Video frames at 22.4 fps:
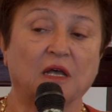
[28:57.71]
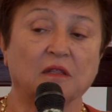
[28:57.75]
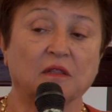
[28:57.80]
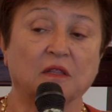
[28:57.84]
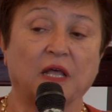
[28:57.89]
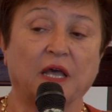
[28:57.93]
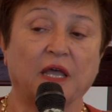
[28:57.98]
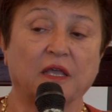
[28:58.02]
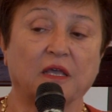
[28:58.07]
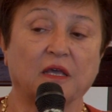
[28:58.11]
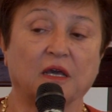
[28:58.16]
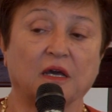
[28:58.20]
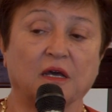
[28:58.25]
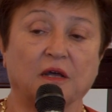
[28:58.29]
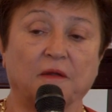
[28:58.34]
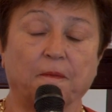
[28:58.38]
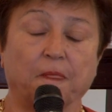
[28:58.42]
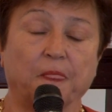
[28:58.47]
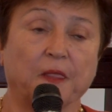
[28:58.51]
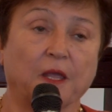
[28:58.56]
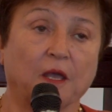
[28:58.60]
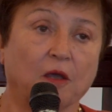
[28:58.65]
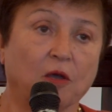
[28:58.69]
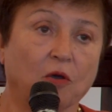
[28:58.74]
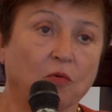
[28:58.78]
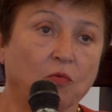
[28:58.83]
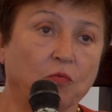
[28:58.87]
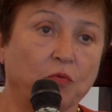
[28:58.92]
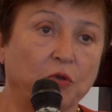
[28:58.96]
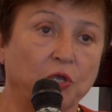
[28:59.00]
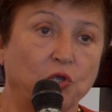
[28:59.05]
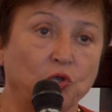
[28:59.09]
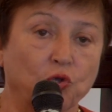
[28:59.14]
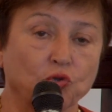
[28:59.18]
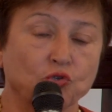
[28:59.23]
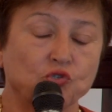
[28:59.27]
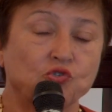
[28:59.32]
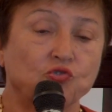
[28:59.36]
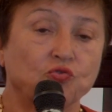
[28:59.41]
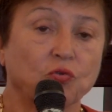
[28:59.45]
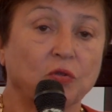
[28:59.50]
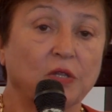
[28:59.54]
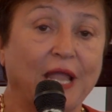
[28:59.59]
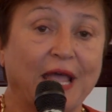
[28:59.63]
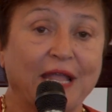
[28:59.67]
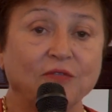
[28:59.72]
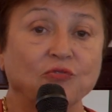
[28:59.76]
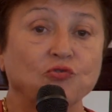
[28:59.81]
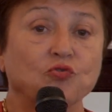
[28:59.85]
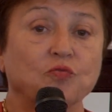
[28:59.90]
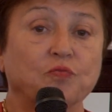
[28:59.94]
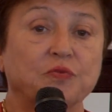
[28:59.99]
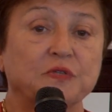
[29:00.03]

like we used to lend to